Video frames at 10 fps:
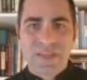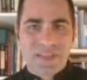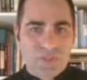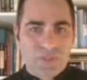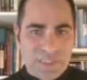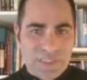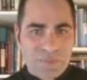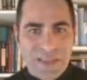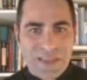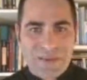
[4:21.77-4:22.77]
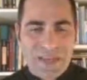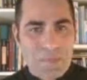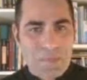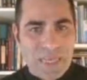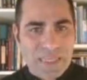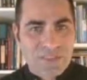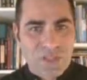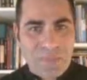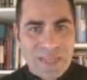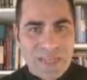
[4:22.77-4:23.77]
So this is me. As
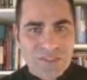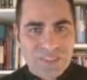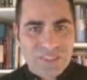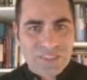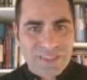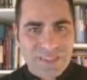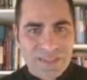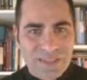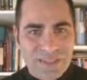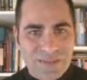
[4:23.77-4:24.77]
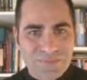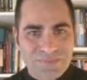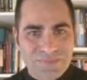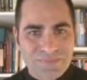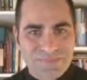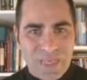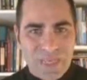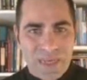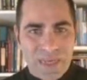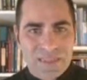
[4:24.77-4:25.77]
Donna mentioned,
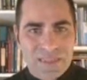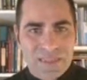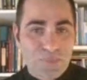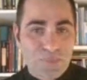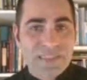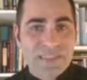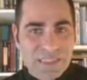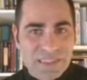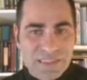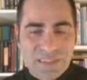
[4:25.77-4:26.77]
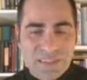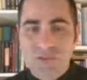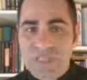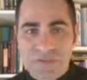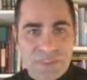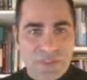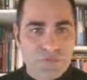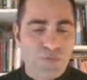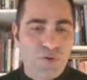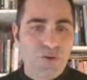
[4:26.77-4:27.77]
I'm practicing since
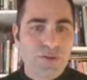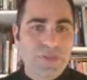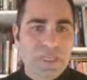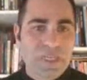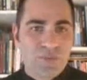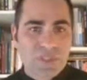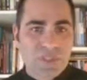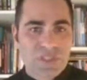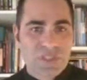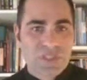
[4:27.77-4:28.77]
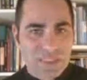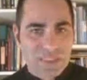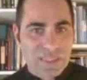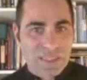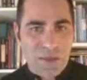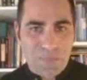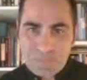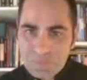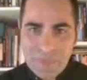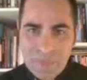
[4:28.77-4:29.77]
2004 with Chinese
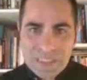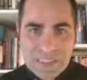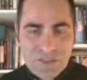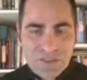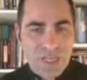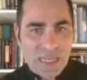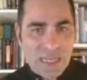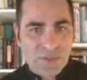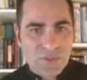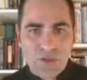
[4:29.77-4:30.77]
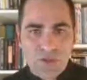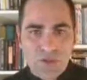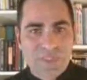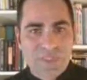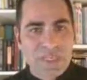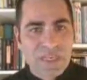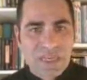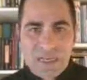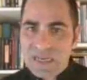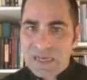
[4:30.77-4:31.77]
medicine, shiatsu, and herbs.
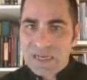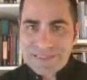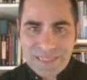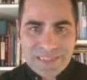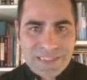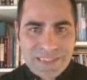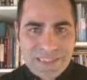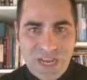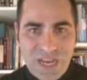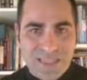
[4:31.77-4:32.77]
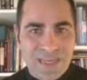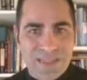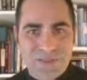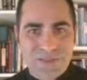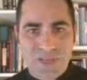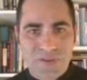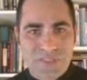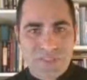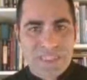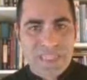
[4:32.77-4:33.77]
I studied in China in
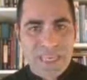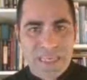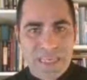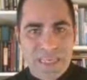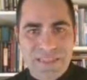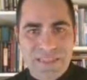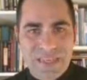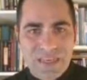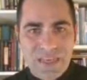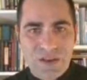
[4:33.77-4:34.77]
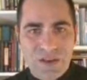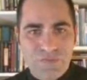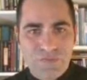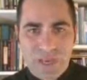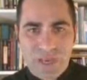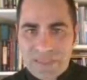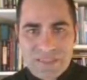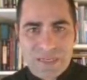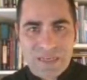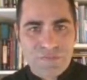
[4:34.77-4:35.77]
2008 for
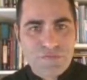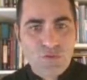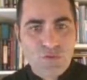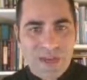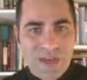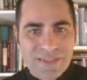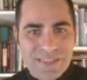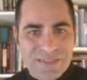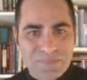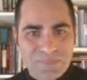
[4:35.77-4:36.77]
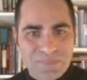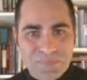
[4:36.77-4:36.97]
like a few months,